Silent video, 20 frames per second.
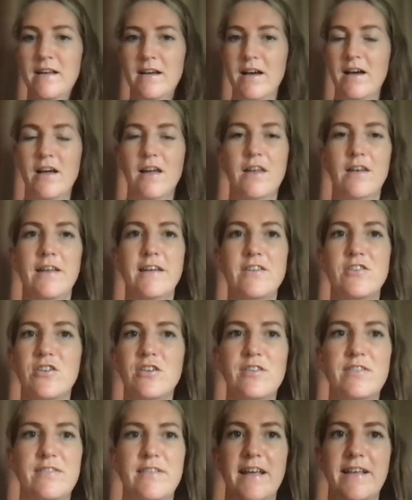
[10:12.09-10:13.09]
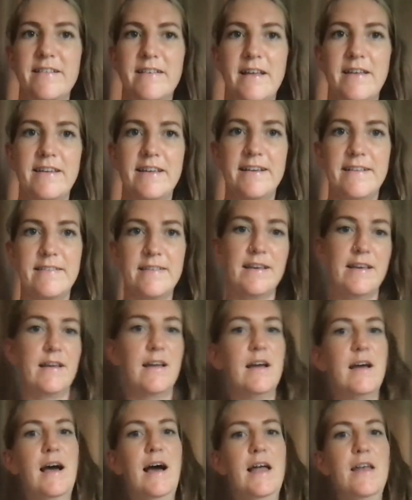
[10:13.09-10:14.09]
and it's just dead easy
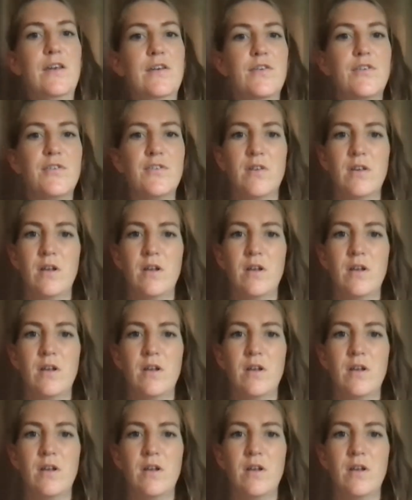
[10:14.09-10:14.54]
and